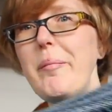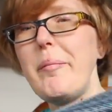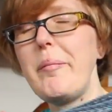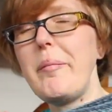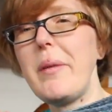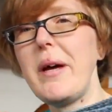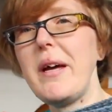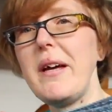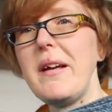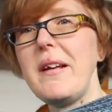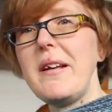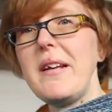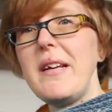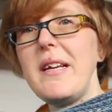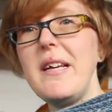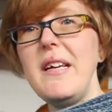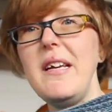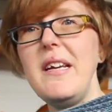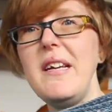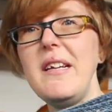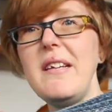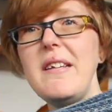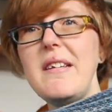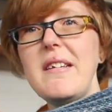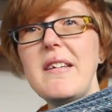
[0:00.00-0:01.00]
but
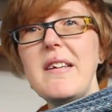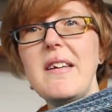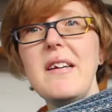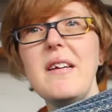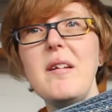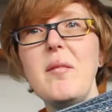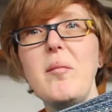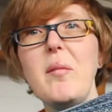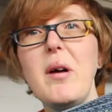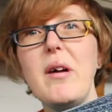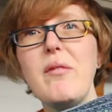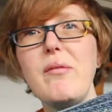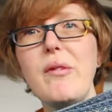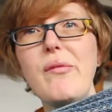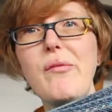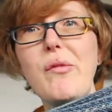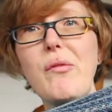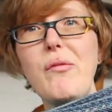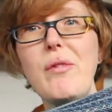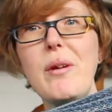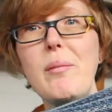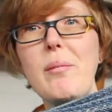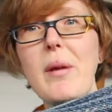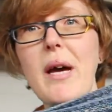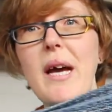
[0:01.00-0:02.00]
it's in my
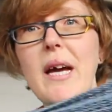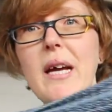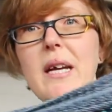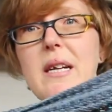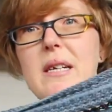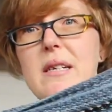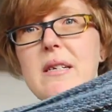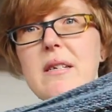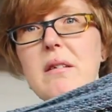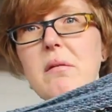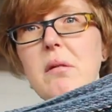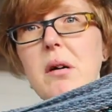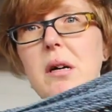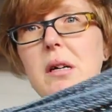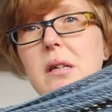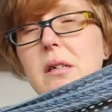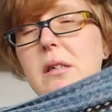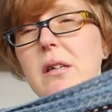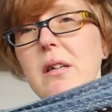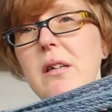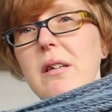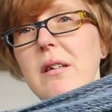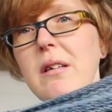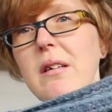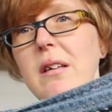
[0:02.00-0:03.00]
Ravelry page, so I
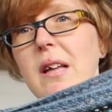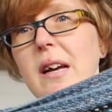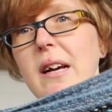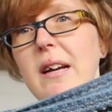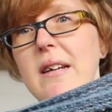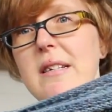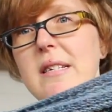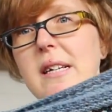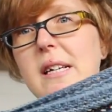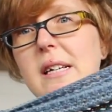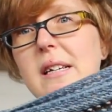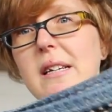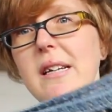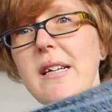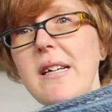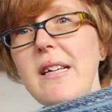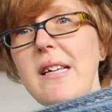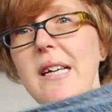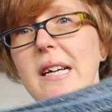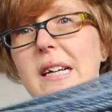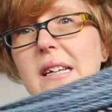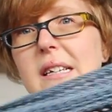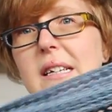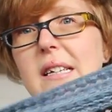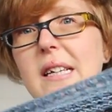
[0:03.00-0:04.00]
shall, like I said,
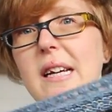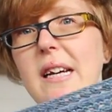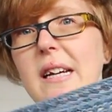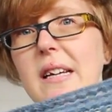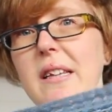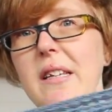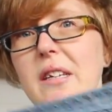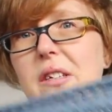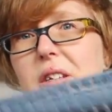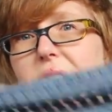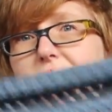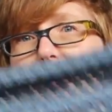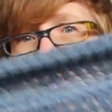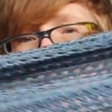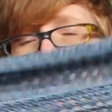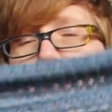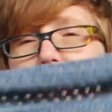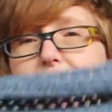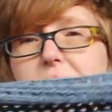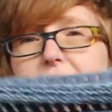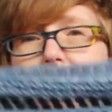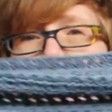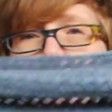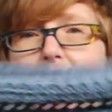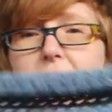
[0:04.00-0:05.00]
link to that in the show
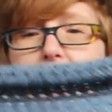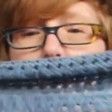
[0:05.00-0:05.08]
notes.